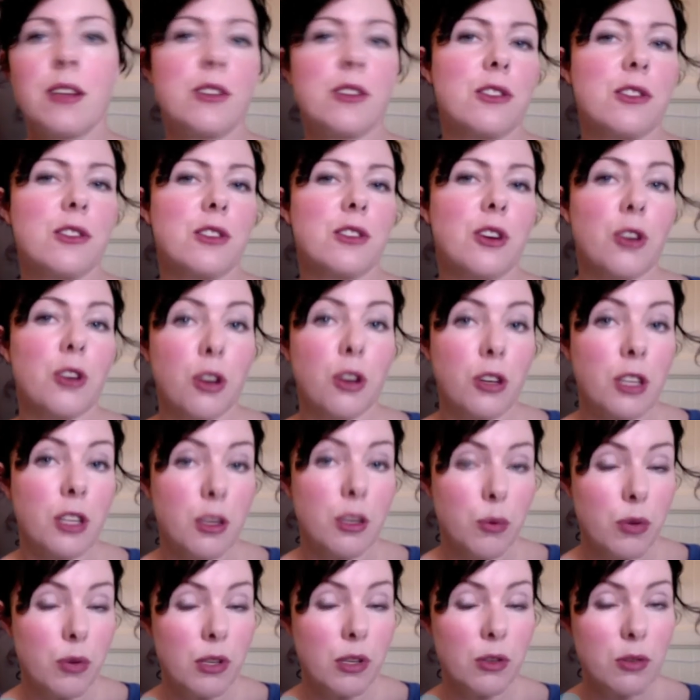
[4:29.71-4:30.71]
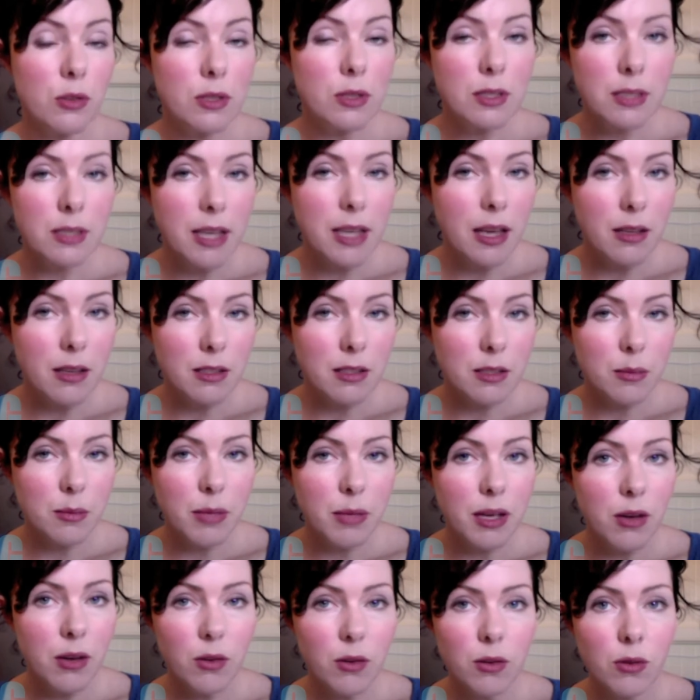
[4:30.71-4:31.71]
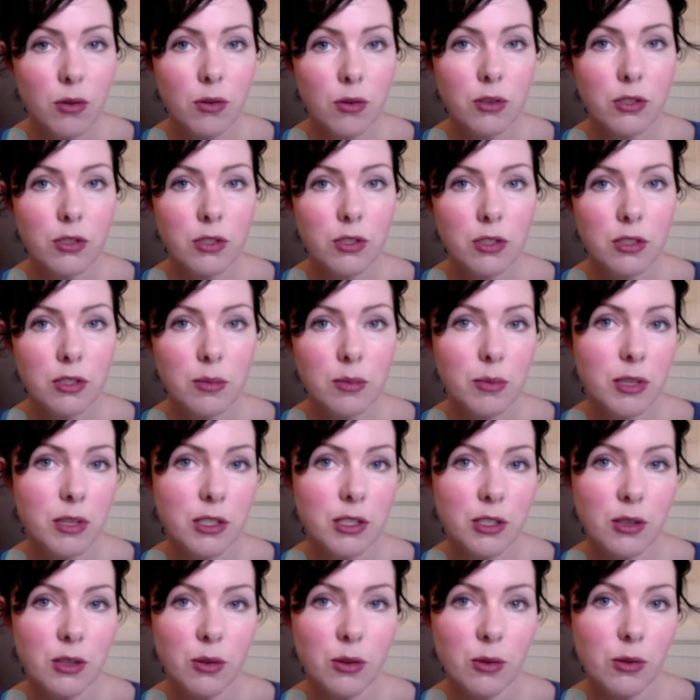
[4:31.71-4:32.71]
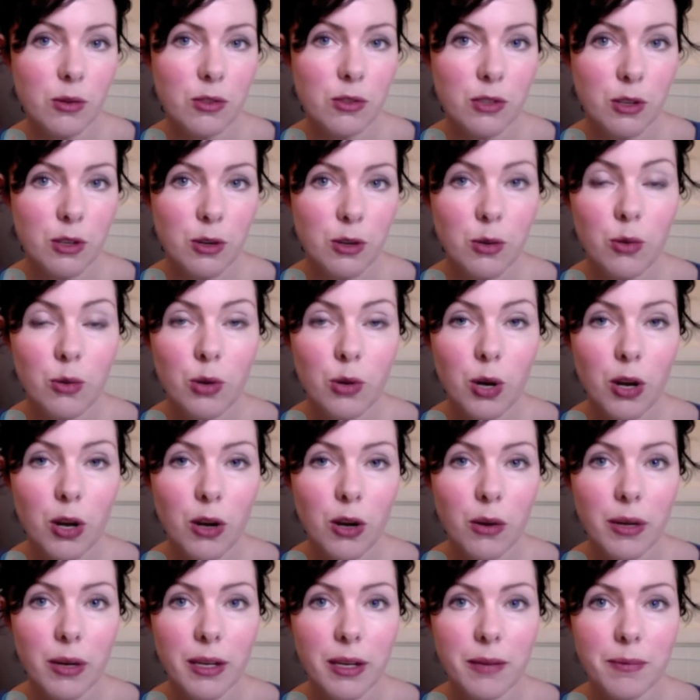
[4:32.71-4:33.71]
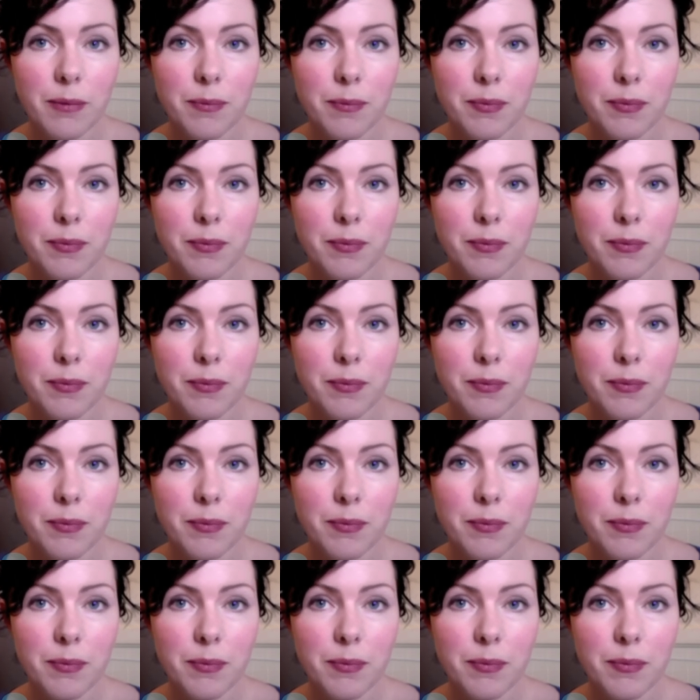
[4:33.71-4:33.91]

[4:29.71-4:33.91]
So not only will you smell gorgeous, but you'll also look glowing.